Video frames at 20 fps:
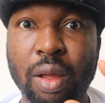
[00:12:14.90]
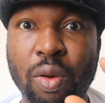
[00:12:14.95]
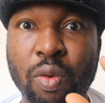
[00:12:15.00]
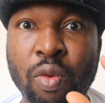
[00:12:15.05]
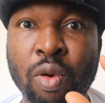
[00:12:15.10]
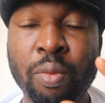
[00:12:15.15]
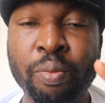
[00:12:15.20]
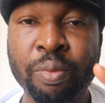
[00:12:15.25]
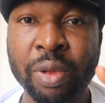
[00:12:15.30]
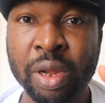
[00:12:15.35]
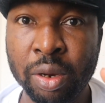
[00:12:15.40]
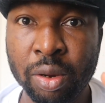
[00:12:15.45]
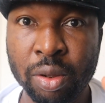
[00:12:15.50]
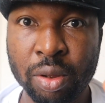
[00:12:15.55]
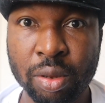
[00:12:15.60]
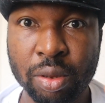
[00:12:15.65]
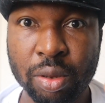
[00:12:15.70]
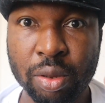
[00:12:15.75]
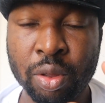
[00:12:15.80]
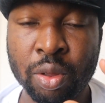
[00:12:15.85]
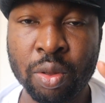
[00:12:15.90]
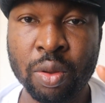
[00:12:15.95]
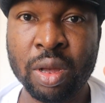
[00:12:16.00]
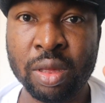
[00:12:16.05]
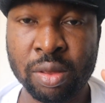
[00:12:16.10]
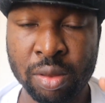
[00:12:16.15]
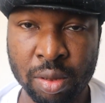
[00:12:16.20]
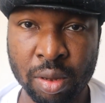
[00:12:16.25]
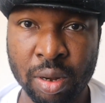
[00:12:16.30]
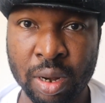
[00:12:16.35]
$1 million
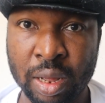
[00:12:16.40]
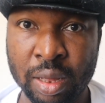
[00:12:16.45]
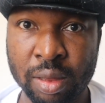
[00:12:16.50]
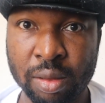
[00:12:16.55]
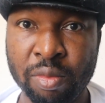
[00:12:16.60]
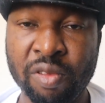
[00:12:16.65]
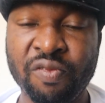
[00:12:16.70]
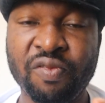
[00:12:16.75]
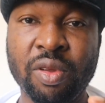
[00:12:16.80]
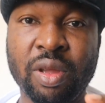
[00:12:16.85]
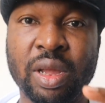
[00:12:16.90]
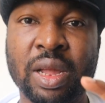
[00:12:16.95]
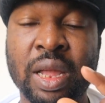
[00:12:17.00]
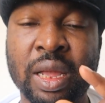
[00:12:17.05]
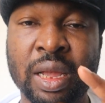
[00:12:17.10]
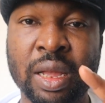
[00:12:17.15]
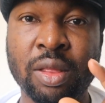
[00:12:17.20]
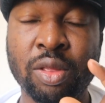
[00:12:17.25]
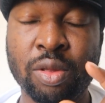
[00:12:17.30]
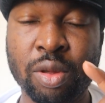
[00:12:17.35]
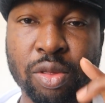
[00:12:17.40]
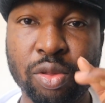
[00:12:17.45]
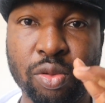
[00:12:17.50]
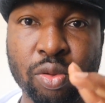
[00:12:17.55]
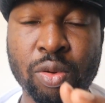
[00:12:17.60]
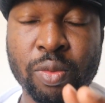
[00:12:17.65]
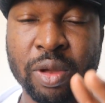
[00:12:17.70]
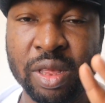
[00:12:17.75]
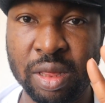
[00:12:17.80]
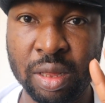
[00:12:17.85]
US before you can get just
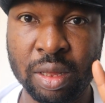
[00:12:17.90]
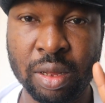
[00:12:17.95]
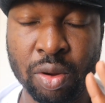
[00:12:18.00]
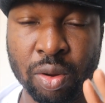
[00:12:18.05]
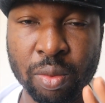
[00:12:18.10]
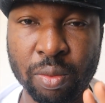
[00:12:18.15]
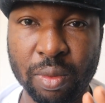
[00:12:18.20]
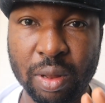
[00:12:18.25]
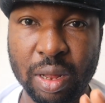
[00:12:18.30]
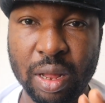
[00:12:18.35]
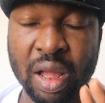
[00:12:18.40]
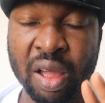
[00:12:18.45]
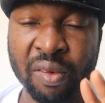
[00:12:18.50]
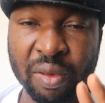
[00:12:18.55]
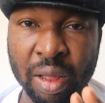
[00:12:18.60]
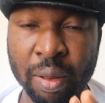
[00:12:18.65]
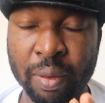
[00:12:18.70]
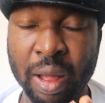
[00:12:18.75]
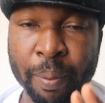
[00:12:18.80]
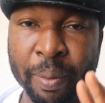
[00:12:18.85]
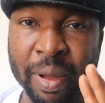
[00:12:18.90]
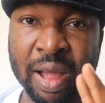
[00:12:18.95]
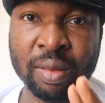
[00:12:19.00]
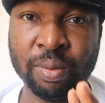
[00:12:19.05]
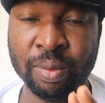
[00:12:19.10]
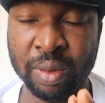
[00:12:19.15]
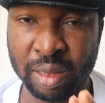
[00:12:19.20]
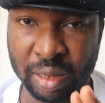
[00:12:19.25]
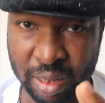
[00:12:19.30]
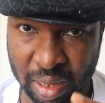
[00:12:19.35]
2 room and sitting room
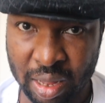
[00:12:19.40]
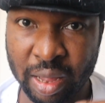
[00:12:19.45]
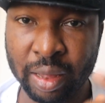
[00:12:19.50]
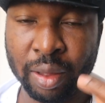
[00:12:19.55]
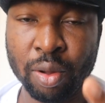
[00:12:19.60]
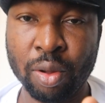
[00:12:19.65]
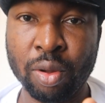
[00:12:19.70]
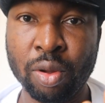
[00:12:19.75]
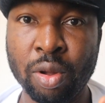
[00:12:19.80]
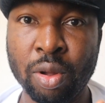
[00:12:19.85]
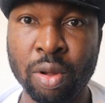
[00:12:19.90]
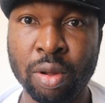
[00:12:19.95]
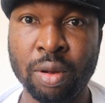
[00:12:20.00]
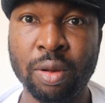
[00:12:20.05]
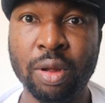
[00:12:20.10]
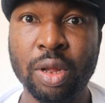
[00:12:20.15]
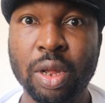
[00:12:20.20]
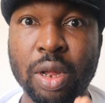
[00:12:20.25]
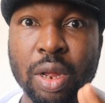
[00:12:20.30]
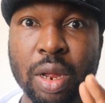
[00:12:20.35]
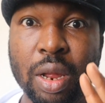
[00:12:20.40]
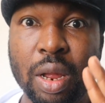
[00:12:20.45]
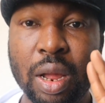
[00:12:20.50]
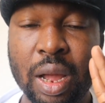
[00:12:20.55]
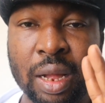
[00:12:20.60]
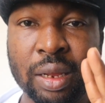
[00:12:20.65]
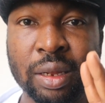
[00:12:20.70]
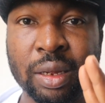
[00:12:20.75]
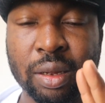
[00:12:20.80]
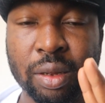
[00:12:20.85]
apartment here in Hong Kong.
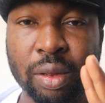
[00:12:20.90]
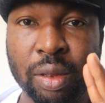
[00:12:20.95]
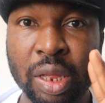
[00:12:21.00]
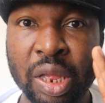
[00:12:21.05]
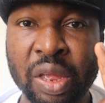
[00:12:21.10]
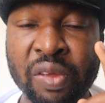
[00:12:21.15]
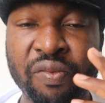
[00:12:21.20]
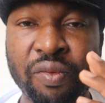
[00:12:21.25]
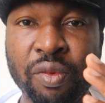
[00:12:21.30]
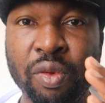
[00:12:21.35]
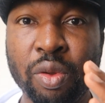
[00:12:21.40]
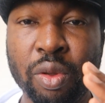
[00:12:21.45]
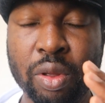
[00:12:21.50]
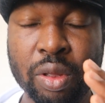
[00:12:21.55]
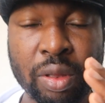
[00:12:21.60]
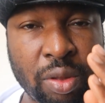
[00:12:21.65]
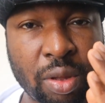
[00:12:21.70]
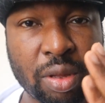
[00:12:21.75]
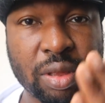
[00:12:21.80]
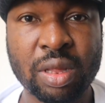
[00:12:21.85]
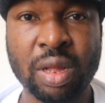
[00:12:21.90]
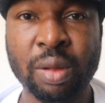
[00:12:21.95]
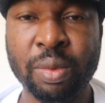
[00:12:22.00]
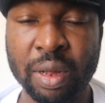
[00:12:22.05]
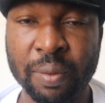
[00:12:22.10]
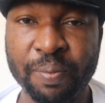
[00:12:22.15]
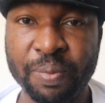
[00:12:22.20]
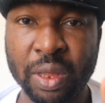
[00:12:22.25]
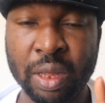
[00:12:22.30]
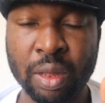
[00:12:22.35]
And if you just tell
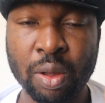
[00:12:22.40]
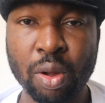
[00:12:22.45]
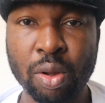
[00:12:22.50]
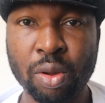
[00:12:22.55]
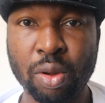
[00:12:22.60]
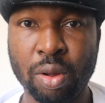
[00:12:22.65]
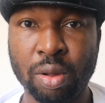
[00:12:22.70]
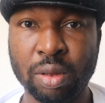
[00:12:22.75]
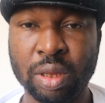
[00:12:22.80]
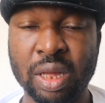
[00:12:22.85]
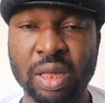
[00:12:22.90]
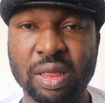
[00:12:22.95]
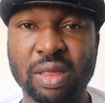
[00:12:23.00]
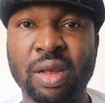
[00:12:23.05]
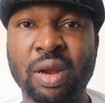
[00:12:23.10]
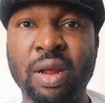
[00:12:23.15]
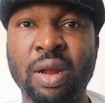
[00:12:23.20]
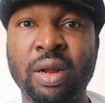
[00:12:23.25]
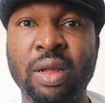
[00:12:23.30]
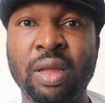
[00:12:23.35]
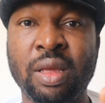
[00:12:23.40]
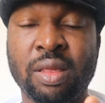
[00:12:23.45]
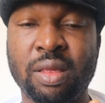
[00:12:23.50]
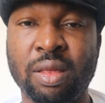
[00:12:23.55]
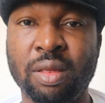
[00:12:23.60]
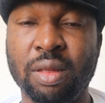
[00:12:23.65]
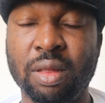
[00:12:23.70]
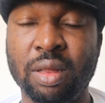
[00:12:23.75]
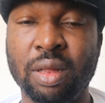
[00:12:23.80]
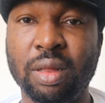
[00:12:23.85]
me, in Hong Kong, their salary
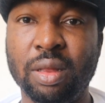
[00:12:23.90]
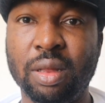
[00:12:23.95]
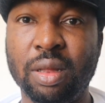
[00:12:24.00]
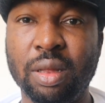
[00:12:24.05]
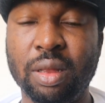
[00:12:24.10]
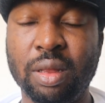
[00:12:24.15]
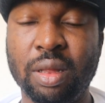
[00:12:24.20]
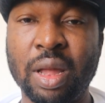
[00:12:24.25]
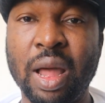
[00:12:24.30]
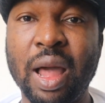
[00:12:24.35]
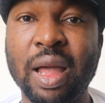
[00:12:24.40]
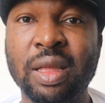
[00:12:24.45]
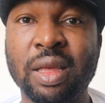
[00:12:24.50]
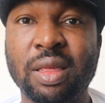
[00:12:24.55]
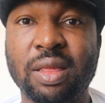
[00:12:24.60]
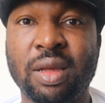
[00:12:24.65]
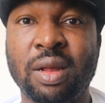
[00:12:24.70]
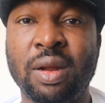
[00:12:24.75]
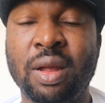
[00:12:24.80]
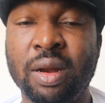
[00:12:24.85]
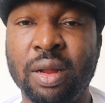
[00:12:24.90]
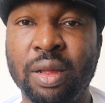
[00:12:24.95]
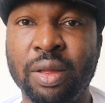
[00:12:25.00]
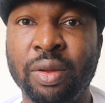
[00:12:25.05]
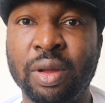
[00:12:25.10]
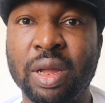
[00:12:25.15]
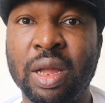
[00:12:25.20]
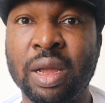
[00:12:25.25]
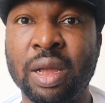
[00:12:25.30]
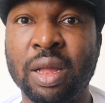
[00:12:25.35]
is the highest salary
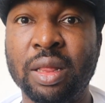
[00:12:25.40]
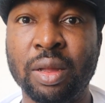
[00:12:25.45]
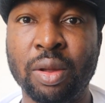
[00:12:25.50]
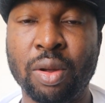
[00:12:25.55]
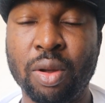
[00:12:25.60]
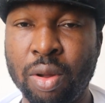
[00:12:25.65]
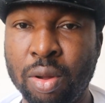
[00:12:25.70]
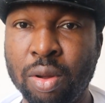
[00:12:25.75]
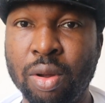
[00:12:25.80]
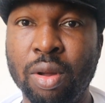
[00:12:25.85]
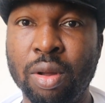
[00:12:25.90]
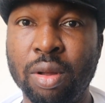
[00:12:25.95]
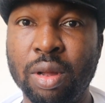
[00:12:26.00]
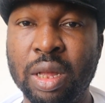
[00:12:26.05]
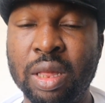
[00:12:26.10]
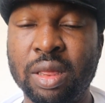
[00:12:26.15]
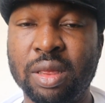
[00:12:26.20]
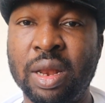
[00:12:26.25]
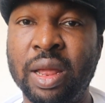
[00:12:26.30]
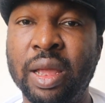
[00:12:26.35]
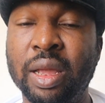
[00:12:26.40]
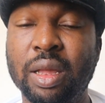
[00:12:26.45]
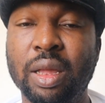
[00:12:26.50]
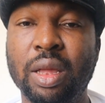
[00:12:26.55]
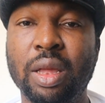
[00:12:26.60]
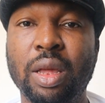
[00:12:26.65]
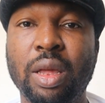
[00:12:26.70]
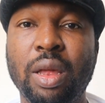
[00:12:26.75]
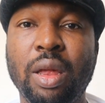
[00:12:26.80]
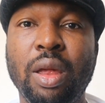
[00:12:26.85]
you can get in Hong Kong is like,
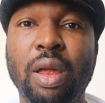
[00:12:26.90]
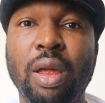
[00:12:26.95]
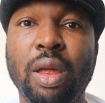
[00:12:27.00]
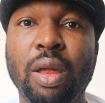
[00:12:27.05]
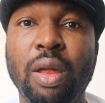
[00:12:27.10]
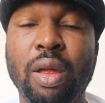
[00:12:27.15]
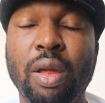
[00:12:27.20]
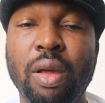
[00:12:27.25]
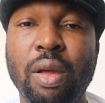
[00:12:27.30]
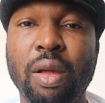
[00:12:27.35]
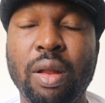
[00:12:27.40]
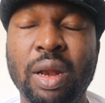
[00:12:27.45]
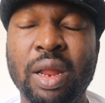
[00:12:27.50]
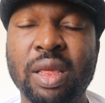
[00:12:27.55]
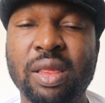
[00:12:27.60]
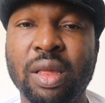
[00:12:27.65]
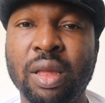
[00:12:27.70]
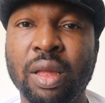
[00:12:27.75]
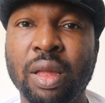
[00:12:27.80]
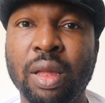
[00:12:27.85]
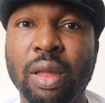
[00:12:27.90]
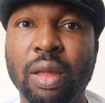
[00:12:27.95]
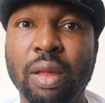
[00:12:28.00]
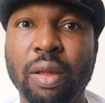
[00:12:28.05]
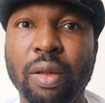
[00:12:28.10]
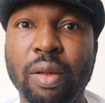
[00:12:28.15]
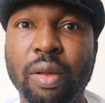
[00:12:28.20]
let's say